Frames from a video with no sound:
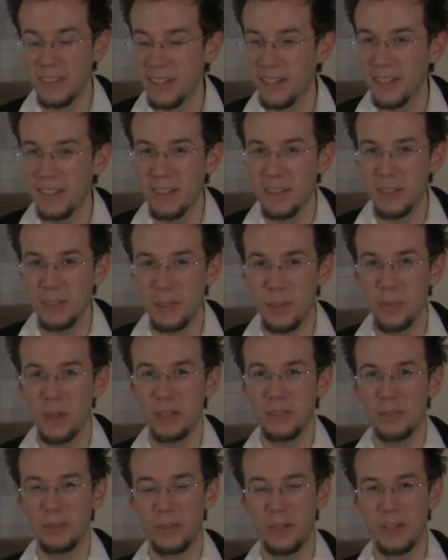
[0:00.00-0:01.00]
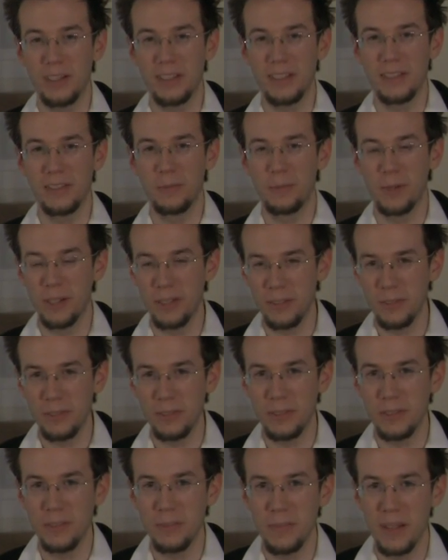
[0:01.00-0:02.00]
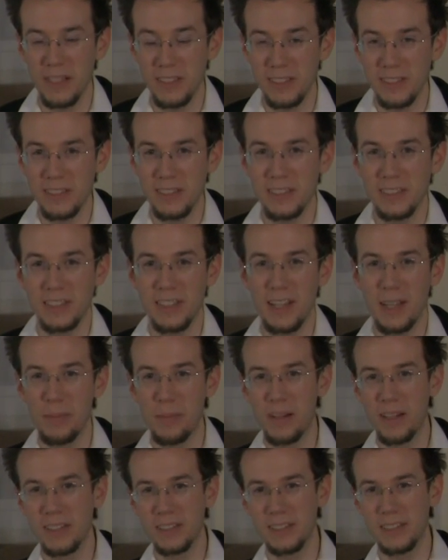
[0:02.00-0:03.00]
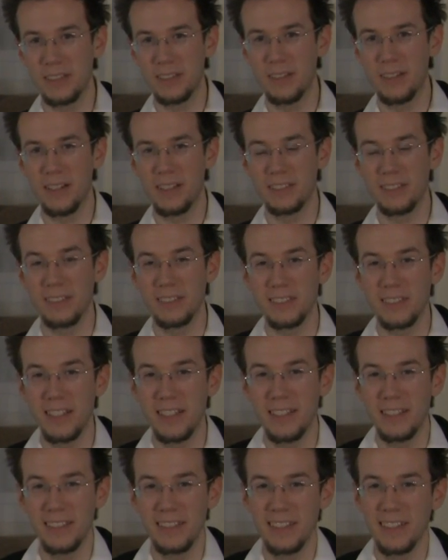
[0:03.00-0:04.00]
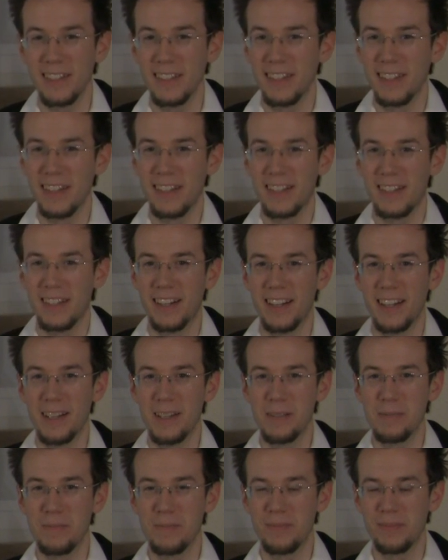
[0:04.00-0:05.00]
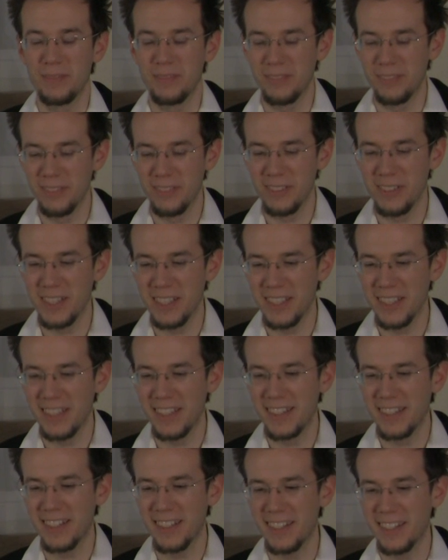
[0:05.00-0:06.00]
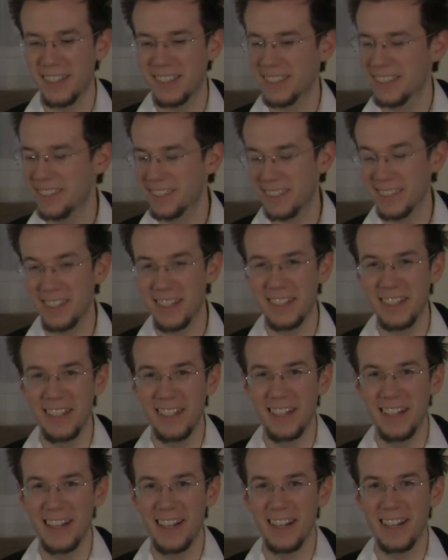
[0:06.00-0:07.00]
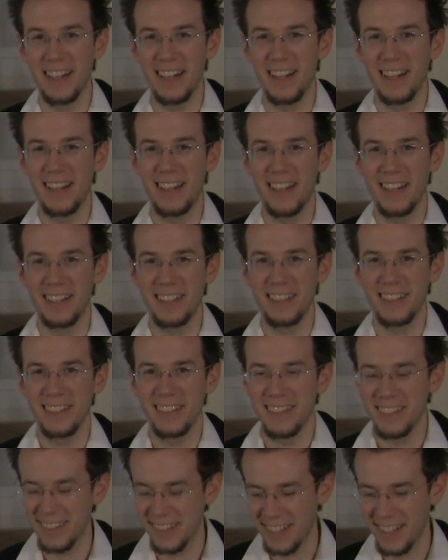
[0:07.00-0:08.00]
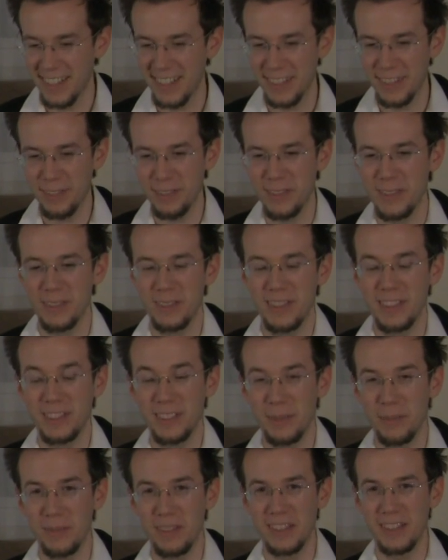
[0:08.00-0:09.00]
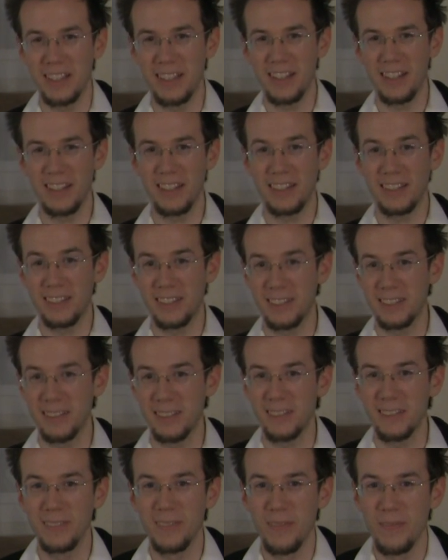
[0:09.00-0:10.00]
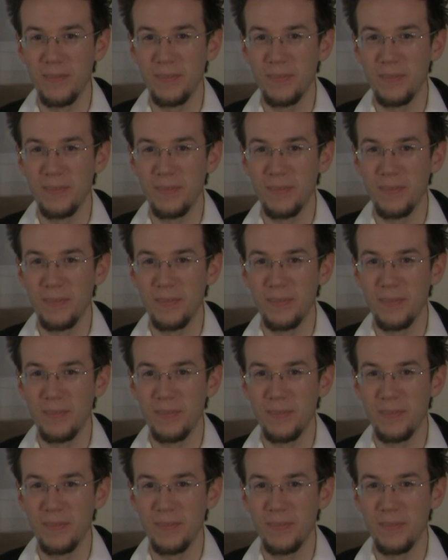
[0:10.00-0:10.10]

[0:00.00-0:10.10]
thank you so much for all the wonderful messages and emails that you guys all send. I am really like such a lucky guy. I get thanked for doing something that I like to do.